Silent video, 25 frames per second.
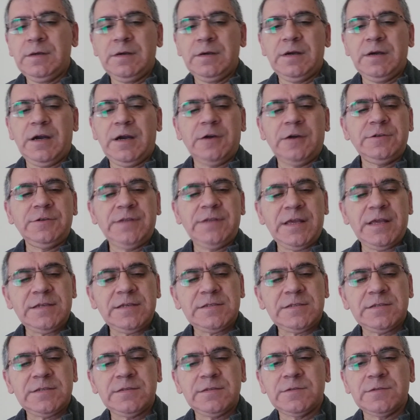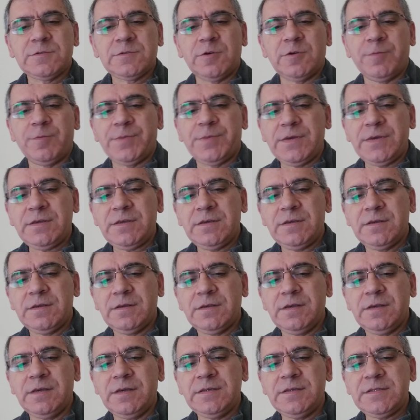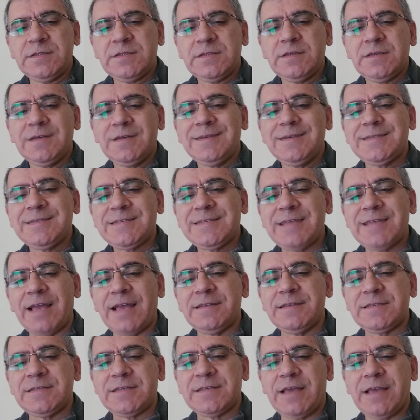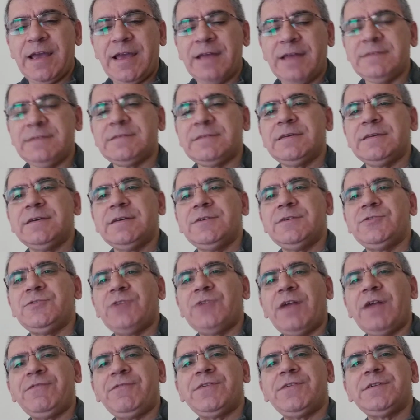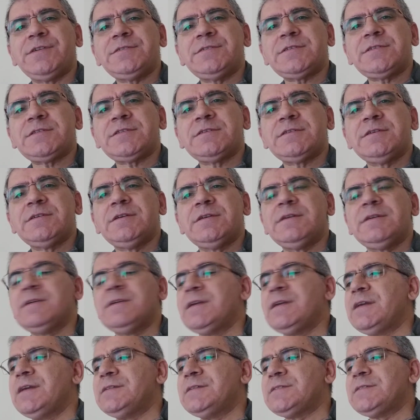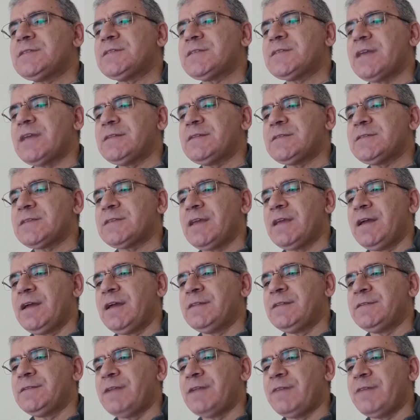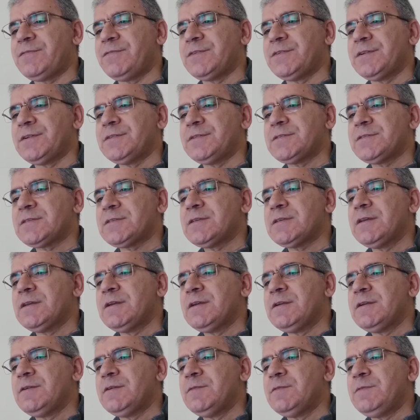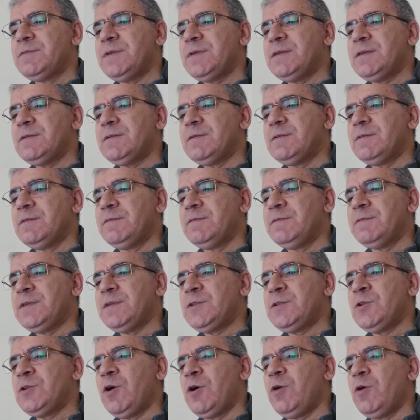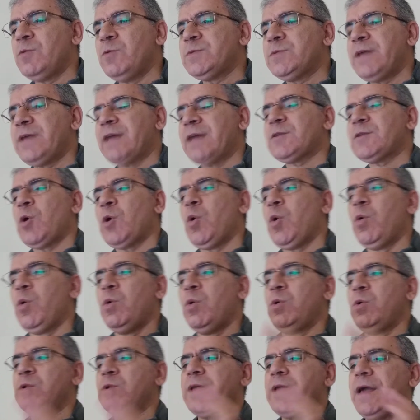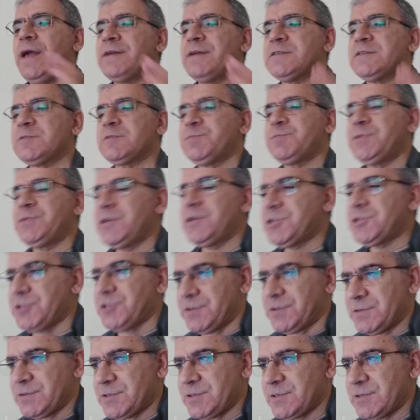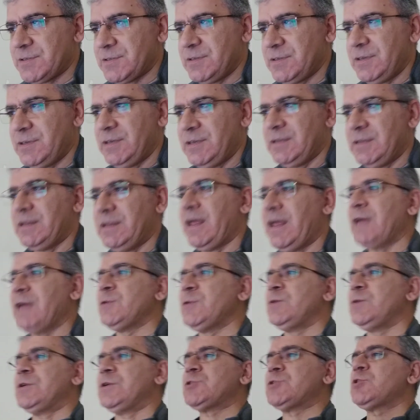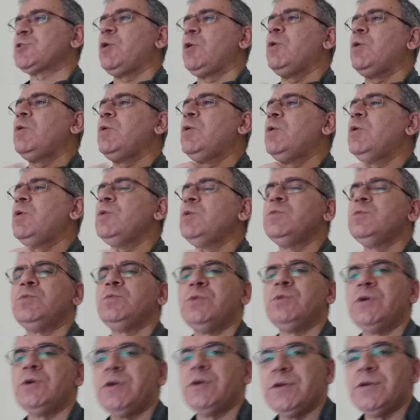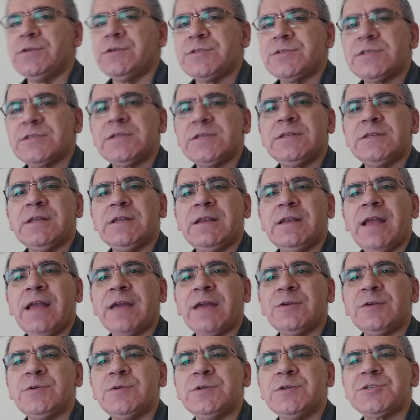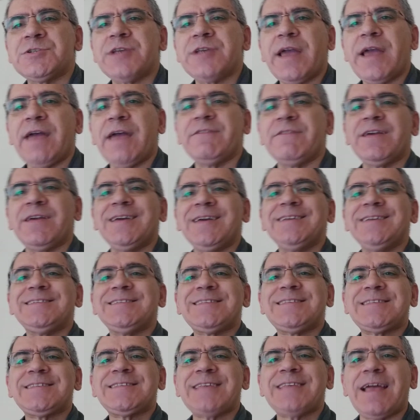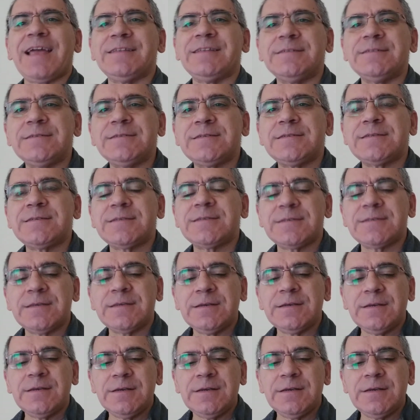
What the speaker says: Our next topic is sense and reference. In sense and reference, we know that all expressions in language, all words in a language have a sense.